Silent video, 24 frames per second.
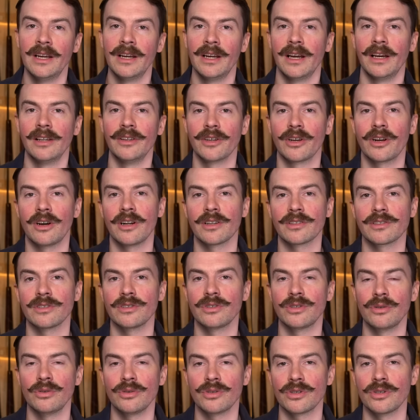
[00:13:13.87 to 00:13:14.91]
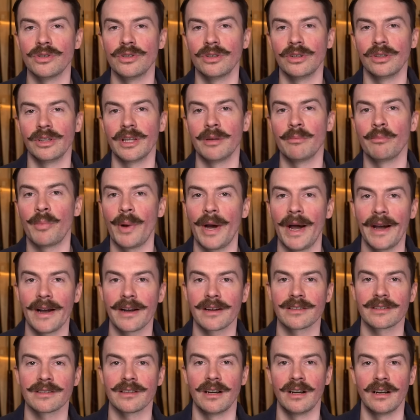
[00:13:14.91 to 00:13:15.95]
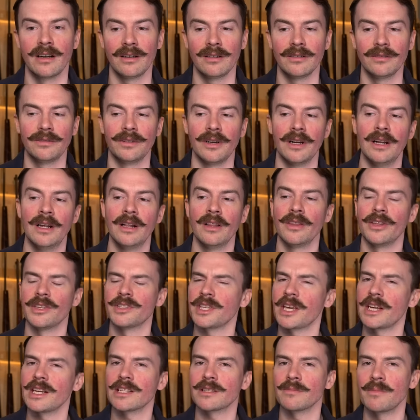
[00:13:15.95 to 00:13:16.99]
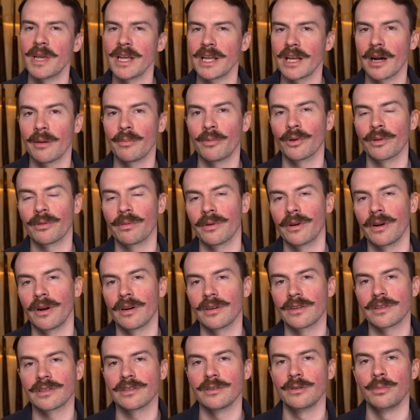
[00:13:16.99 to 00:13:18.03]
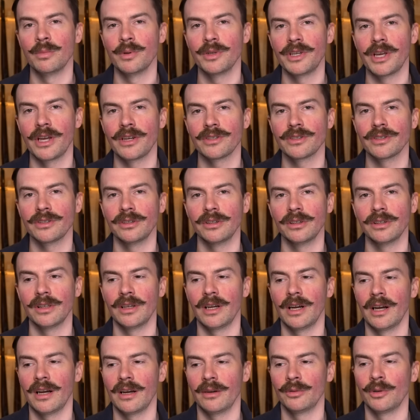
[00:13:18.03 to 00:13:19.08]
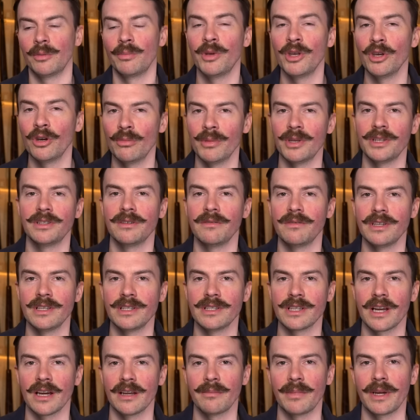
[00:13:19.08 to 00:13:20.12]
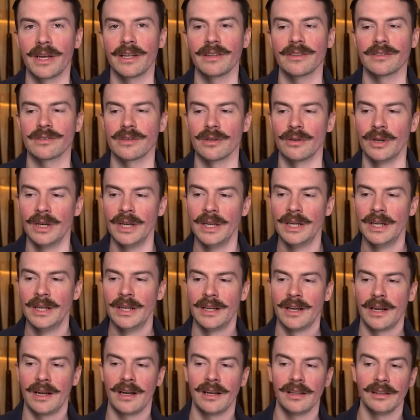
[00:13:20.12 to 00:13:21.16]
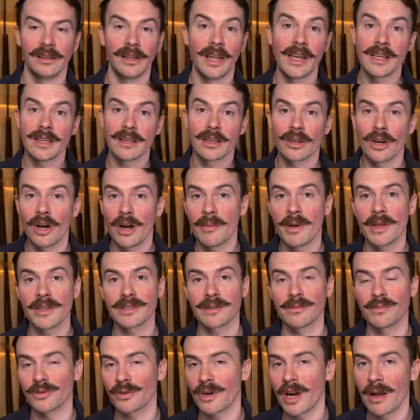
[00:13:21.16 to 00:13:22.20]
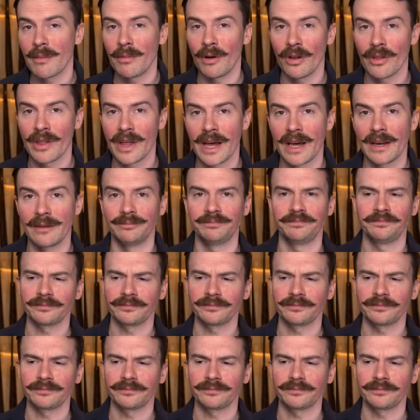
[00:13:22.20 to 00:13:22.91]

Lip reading: and the constitutional impacts of the Senate's makeup with regards to potential repealment of these gun bans. So like, comment, subscribe, all that.